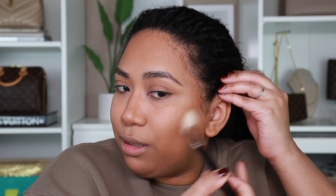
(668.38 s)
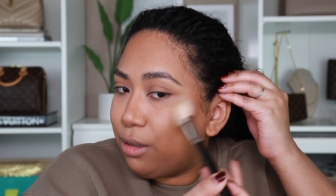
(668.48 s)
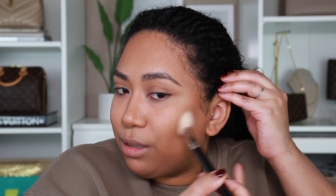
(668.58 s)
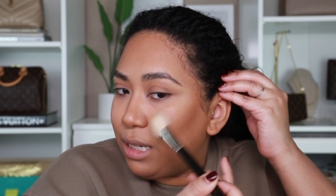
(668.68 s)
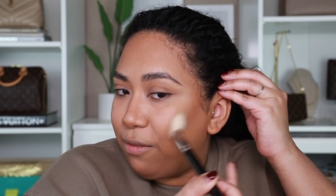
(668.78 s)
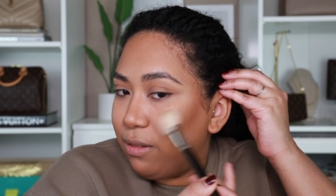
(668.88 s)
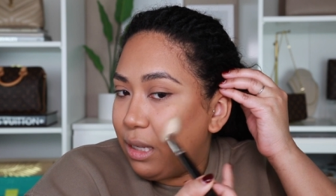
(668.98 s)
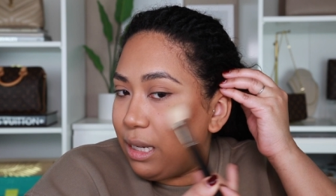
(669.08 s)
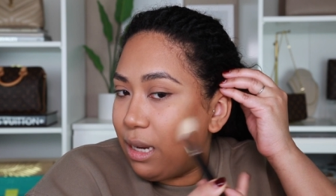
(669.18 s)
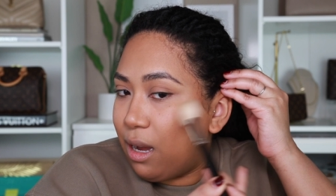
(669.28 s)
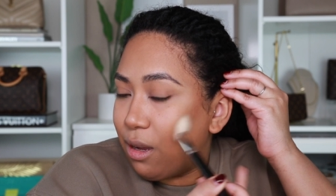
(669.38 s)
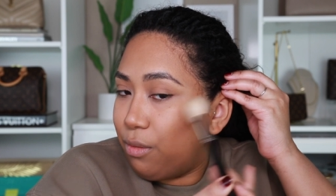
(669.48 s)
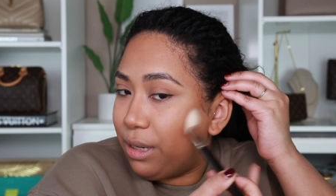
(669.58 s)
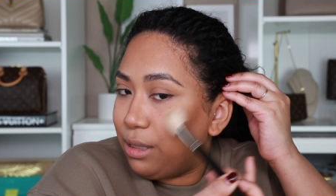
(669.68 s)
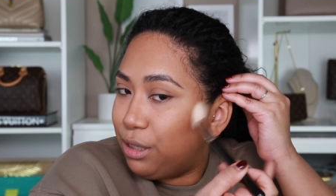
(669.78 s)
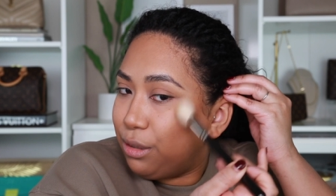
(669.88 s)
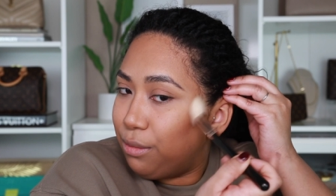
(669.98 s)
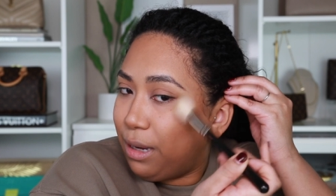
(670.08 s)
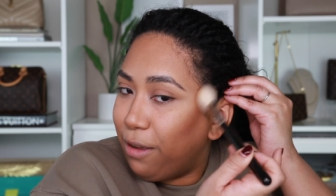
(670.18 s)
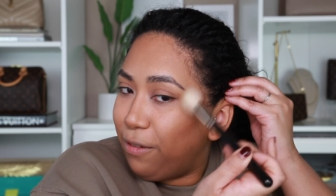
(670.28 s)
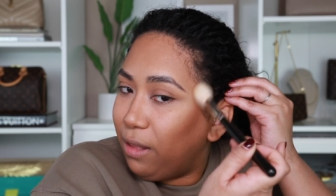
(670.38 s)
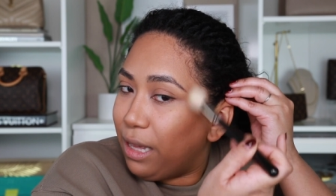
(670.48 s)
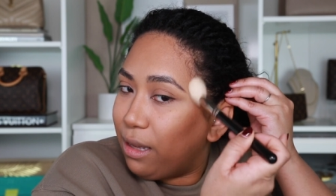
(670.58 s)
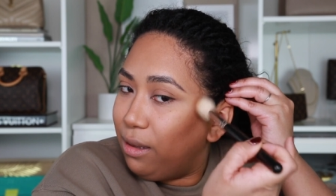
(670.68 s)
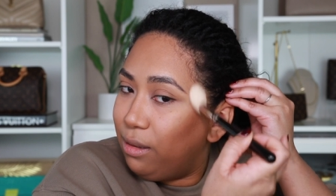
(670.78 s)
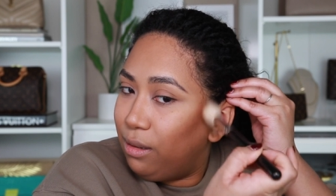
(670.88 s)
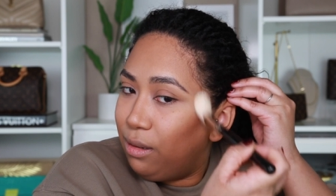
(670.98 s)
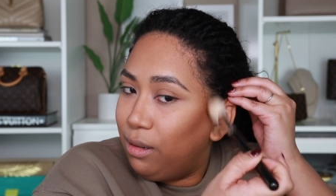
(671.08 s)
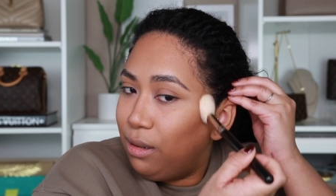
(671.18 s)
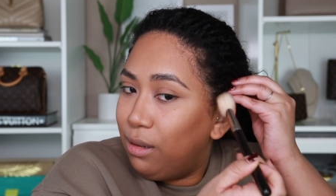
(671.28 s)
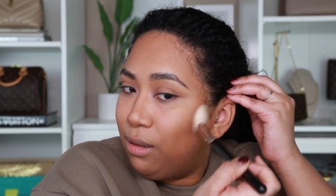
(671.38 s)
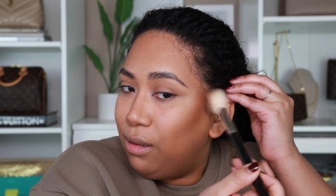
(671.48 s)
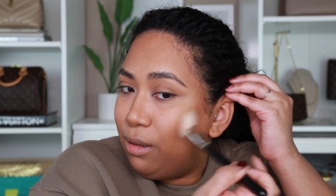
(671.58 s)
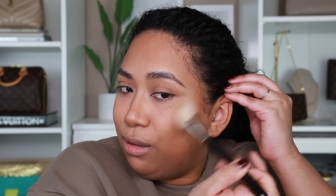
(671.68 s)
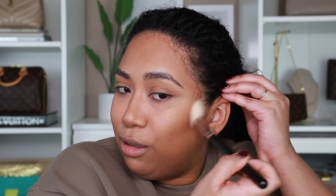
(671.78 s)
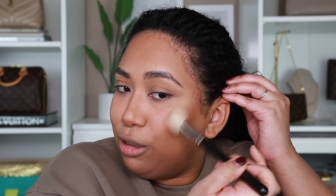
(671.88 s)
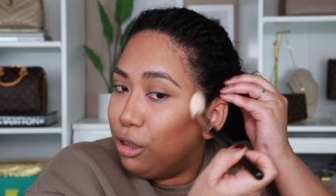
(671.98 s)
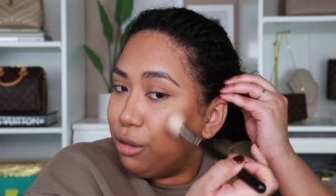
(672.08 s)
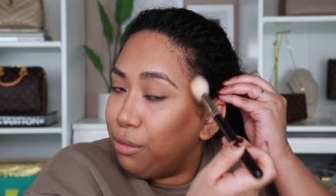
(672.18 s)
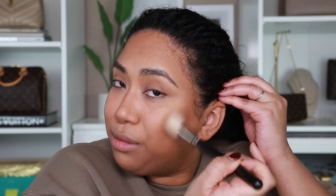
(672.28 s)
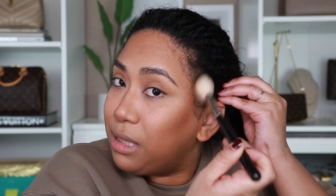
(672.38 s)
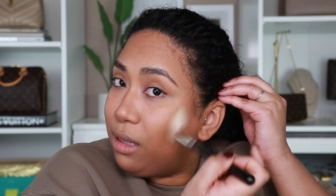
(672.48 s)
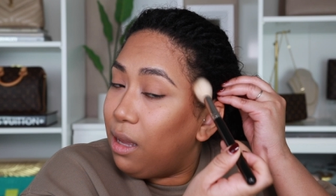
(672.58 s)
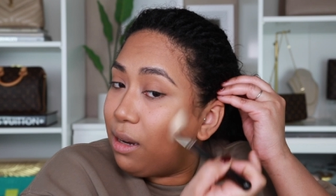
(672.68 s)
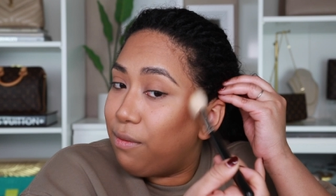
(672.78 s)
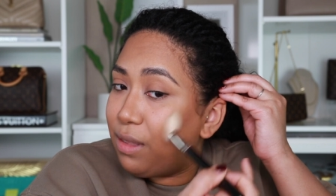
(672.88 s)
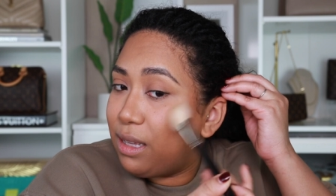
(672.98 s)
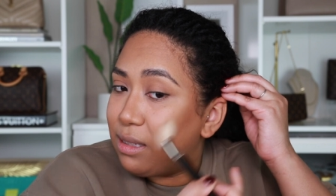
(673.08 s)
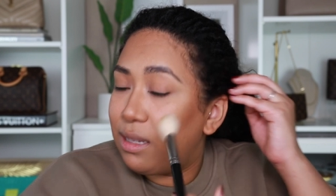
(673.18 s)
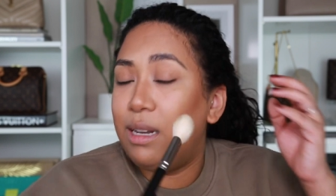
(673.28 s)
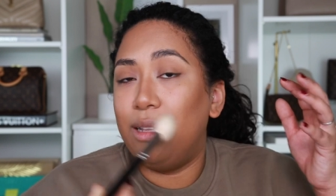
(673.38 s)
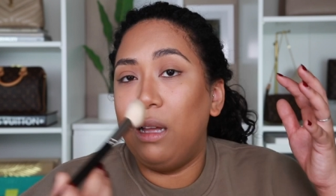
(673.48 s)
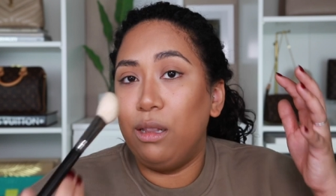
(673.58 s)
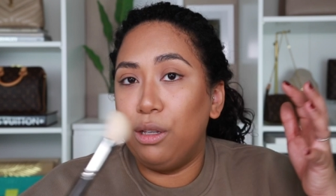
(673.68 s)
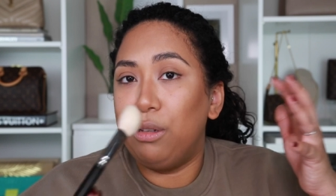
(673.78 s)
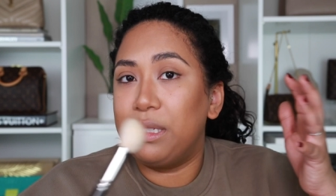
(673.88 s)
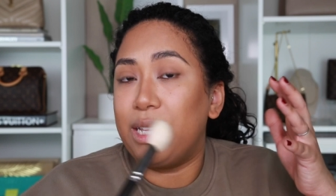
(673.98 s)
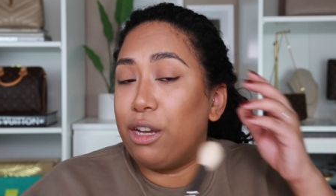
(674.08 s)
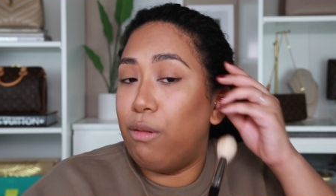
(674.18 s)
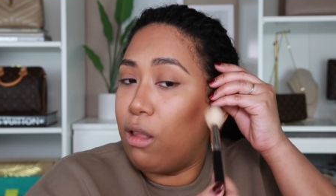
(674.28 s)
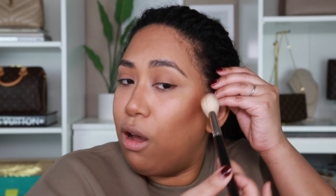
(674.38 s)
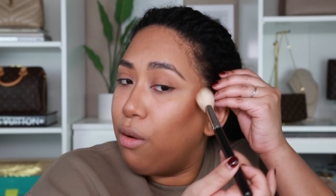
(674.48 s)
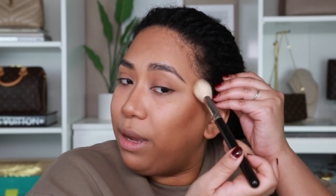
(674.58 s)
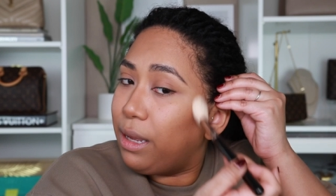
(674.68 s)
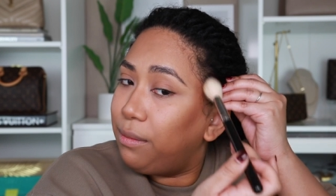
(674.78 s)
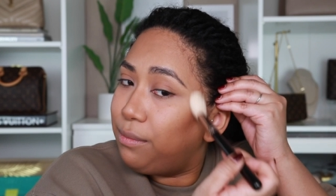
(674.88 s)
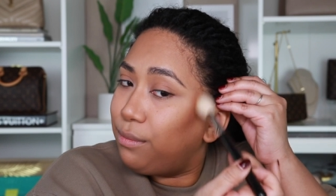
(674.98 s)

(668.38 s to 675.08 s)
you're definitely not going to, I feel like, lose a lot of this, and a, a little is gonna go a long way.